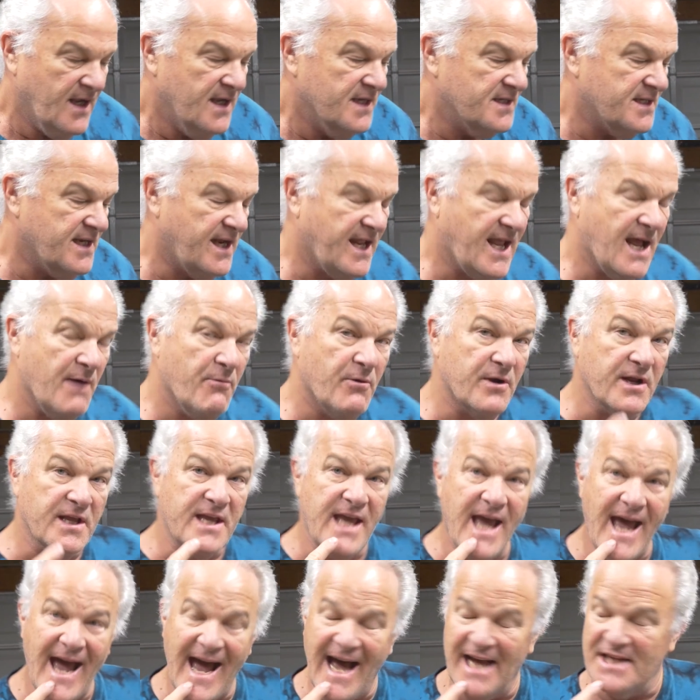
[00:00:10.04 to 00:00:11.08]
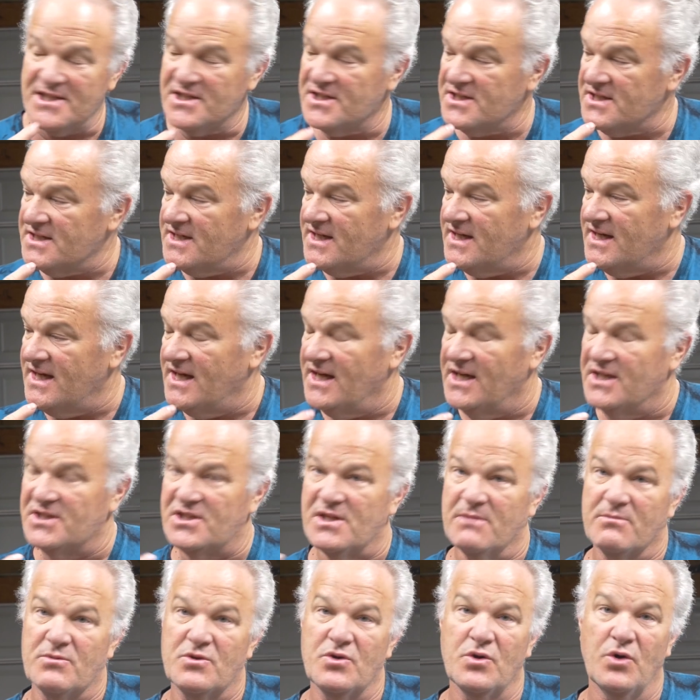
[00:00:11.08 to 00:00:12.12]
Today I want to cast uh,
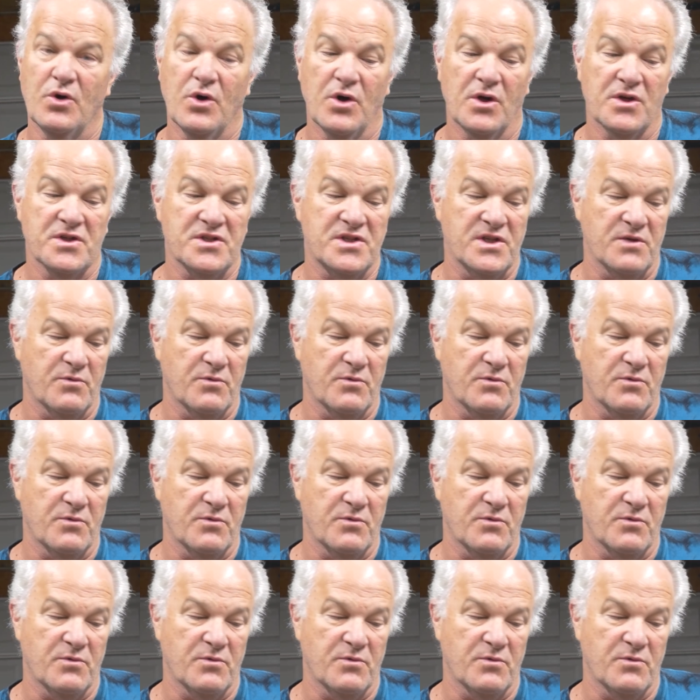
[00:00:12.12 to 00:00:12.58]
some tools